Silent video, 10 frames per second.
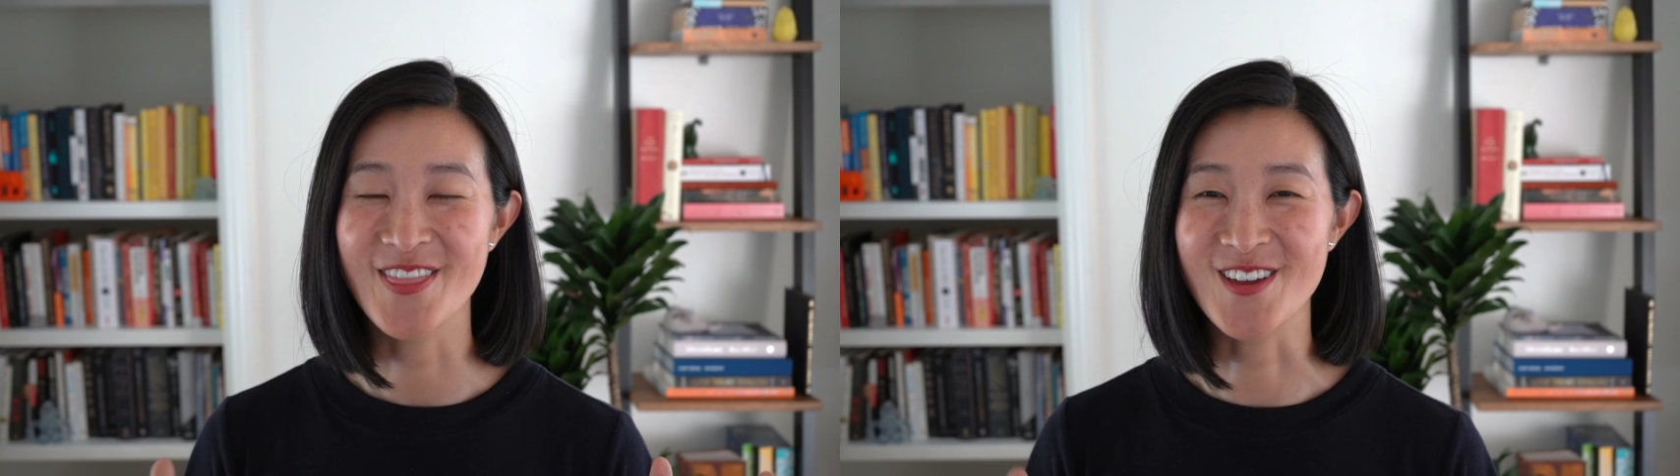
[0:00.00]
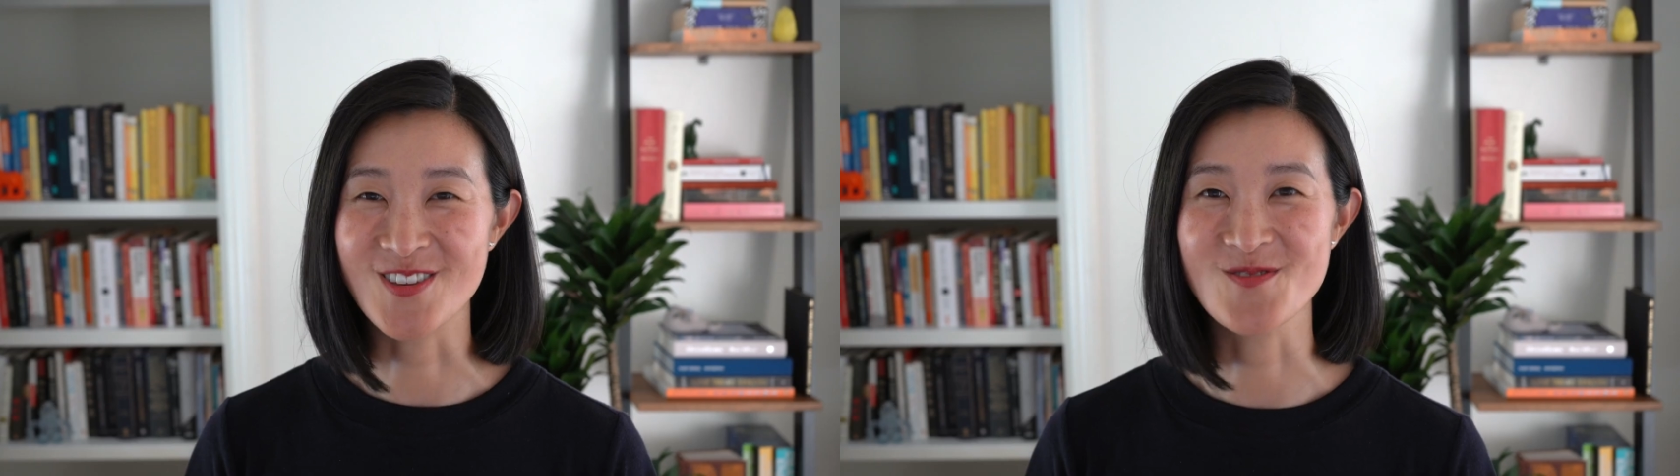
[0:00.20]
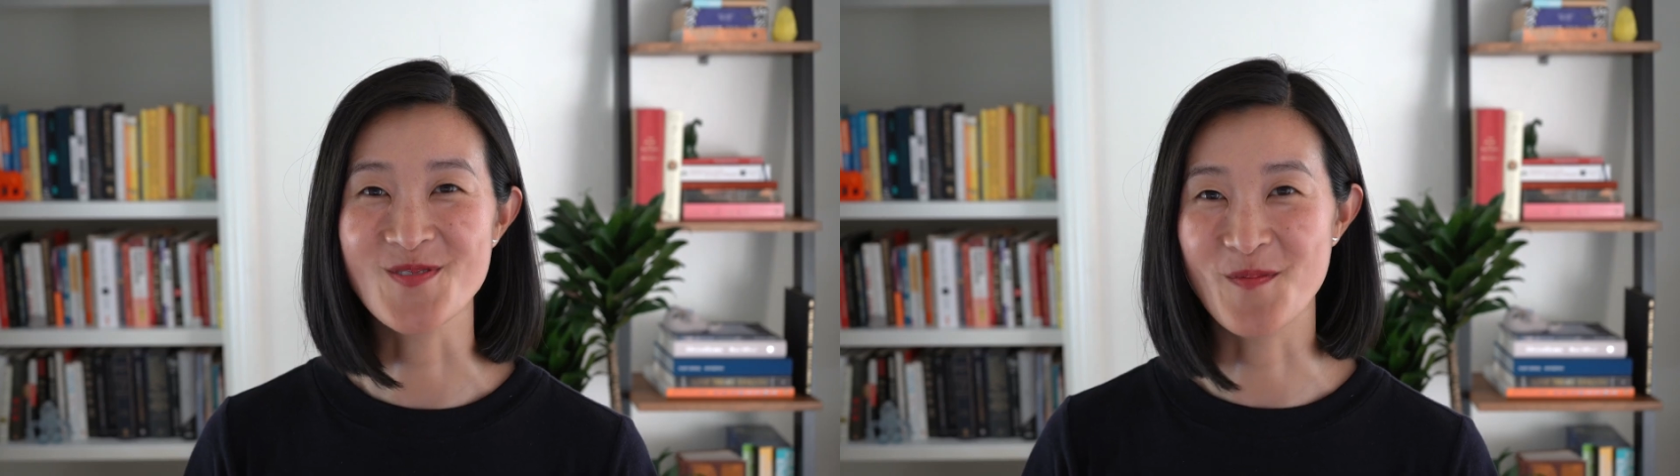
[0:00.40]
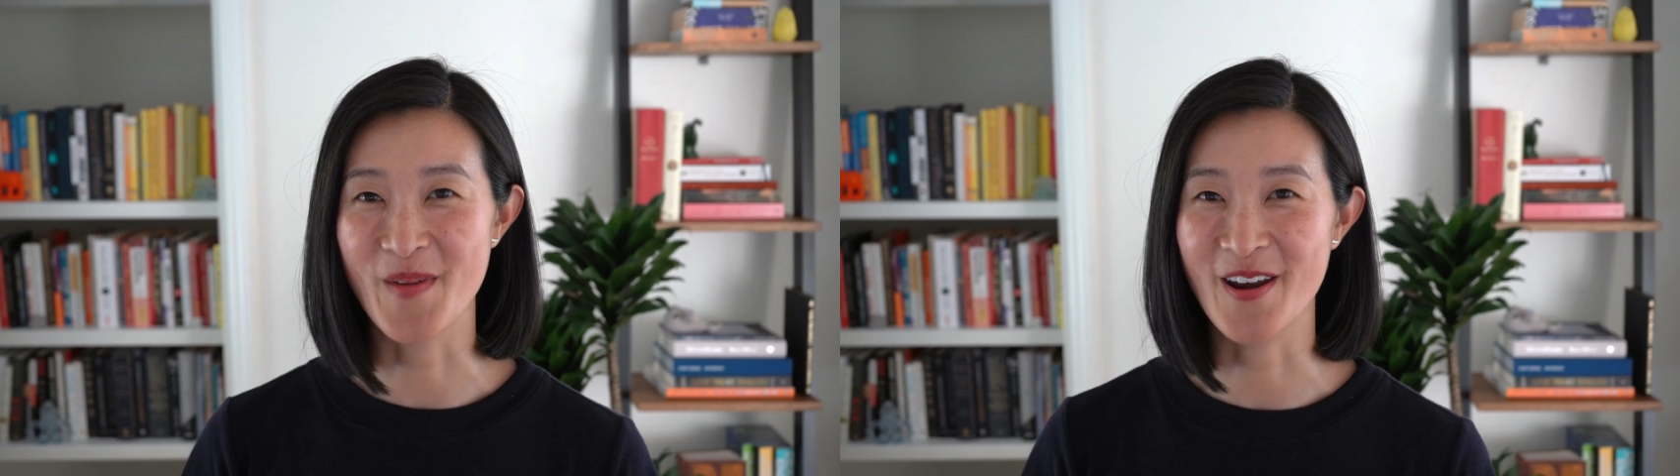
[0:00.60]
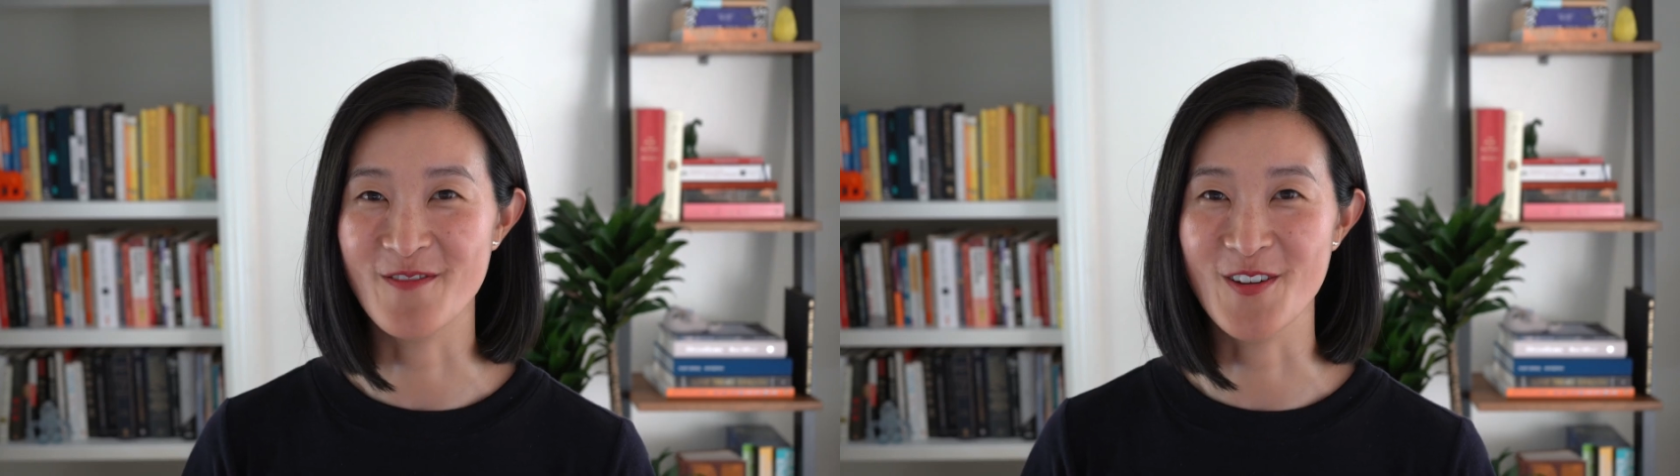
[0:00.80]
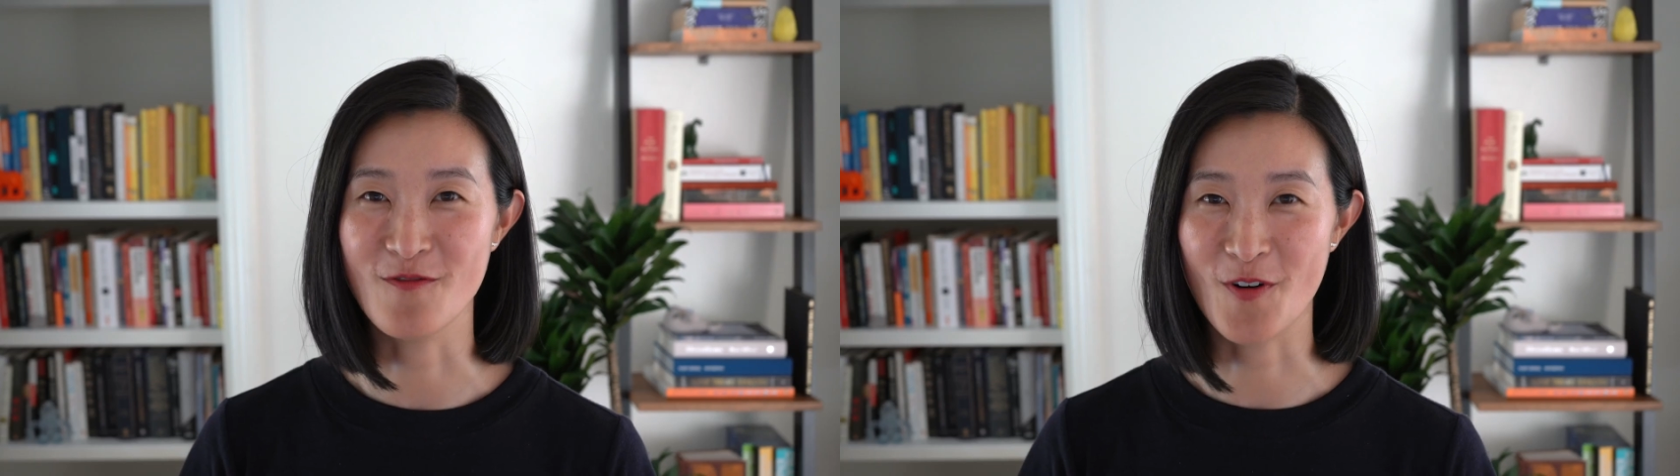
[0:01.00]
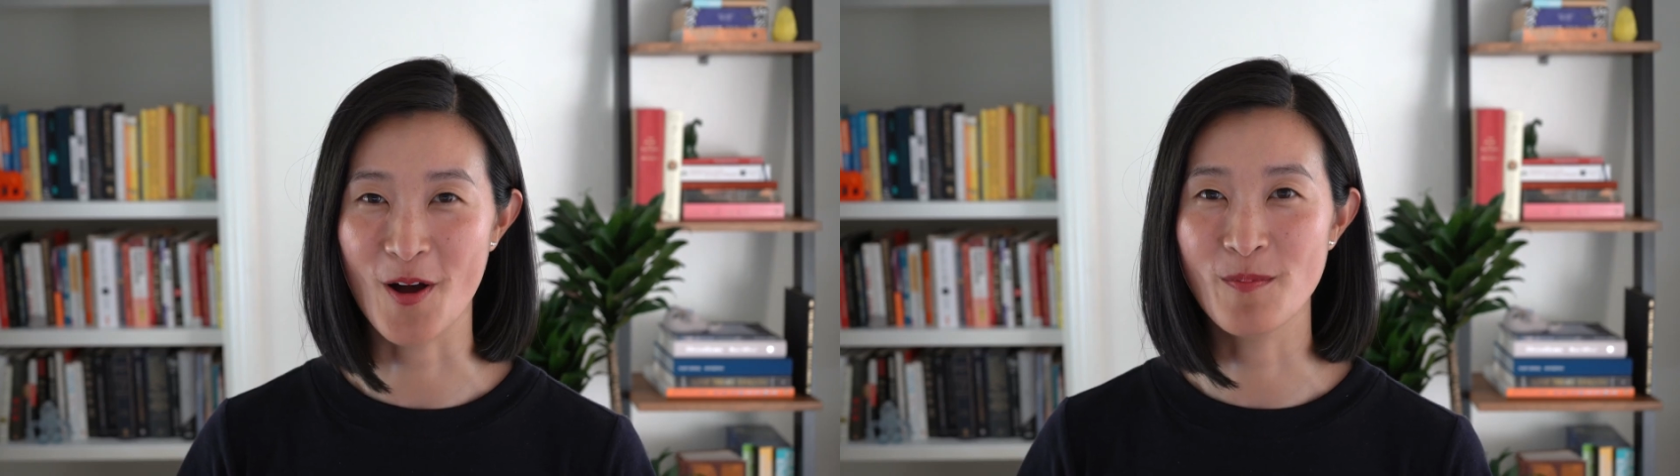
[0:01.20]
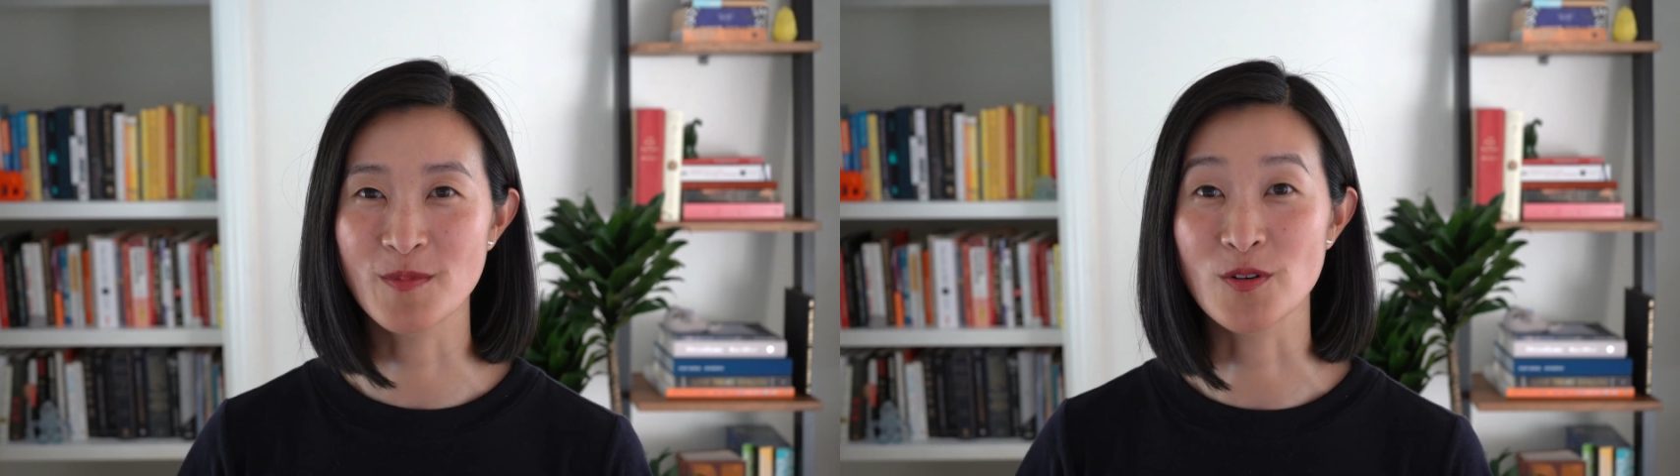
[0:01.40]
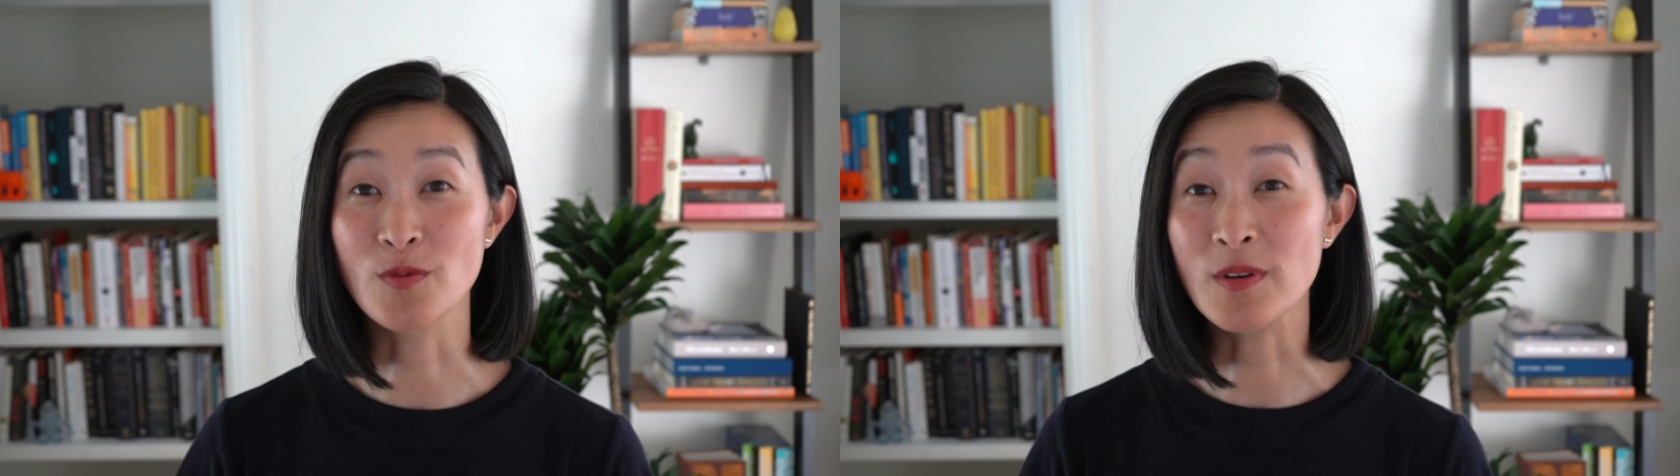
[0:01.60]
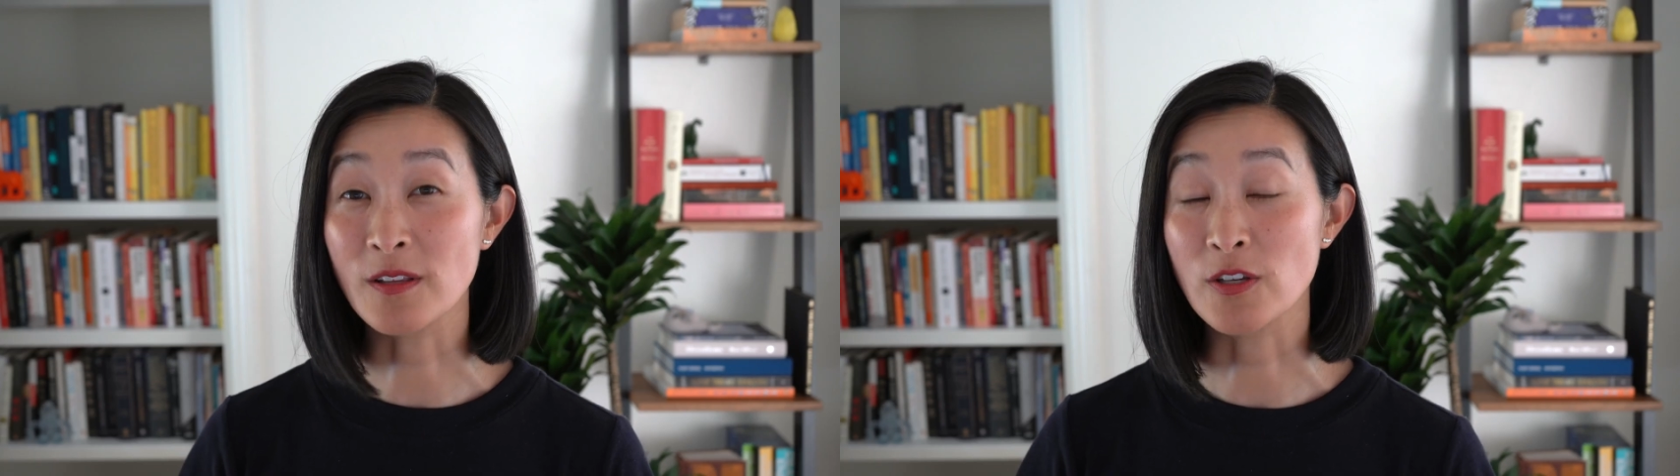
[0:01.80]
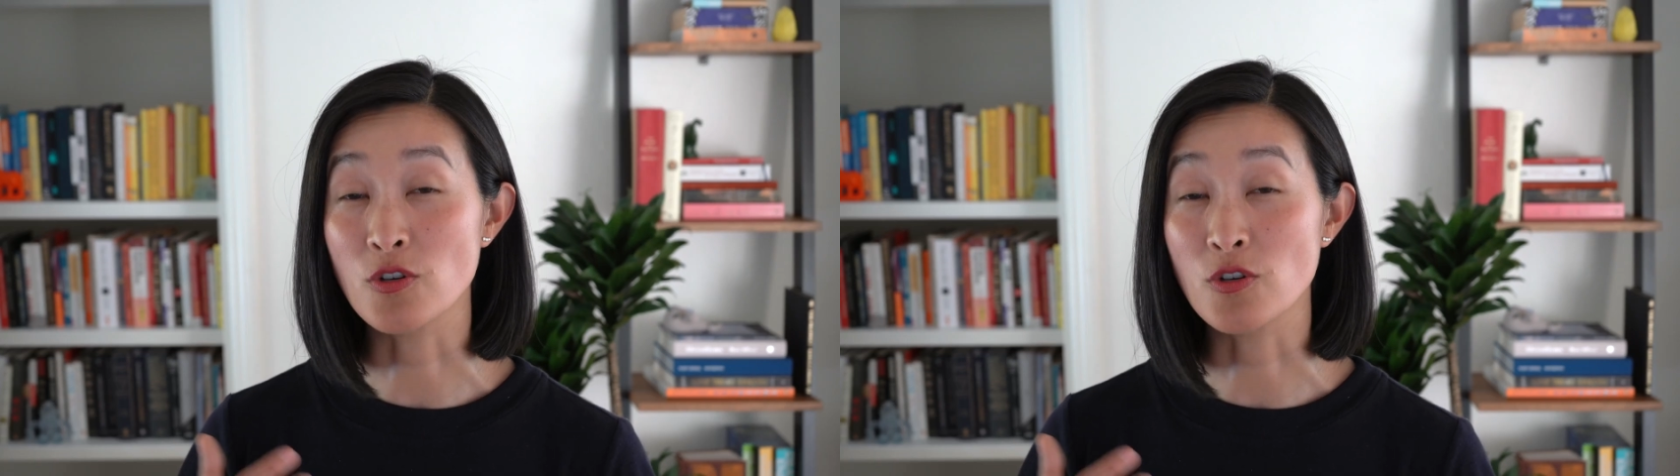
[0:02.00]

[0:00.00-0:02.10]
that you can benefit from to really